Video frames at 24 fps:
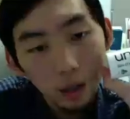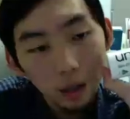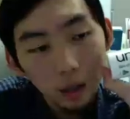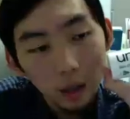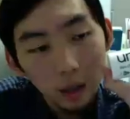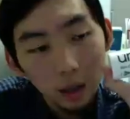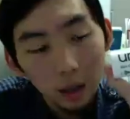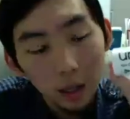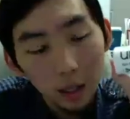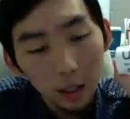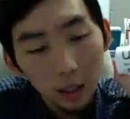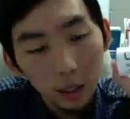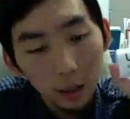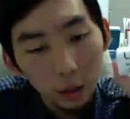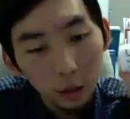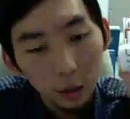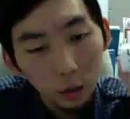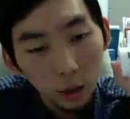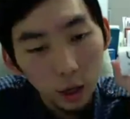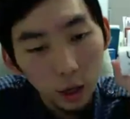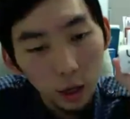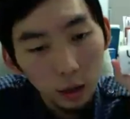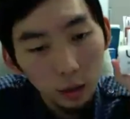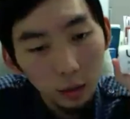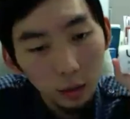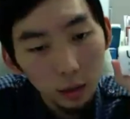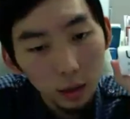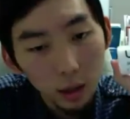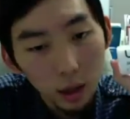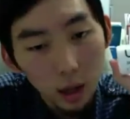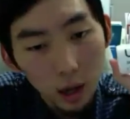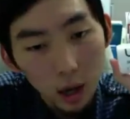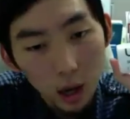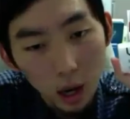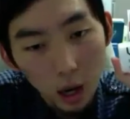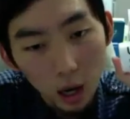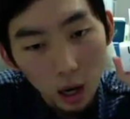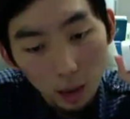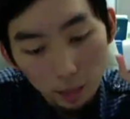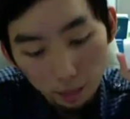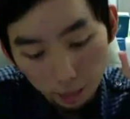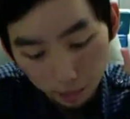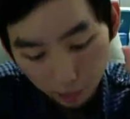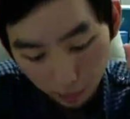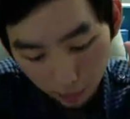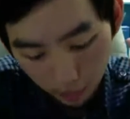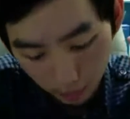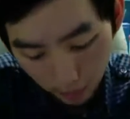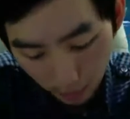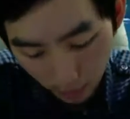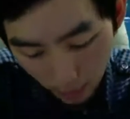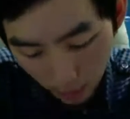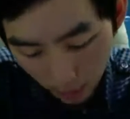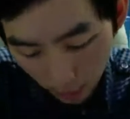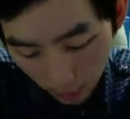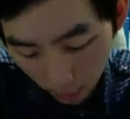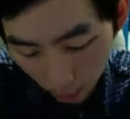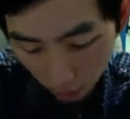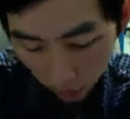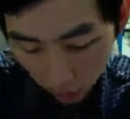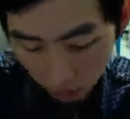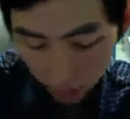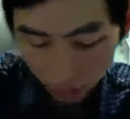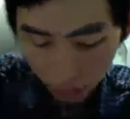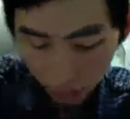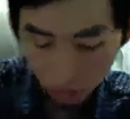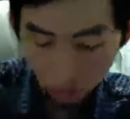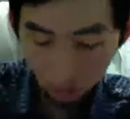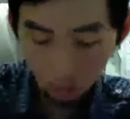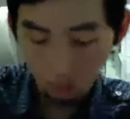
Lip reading: a toner. I usually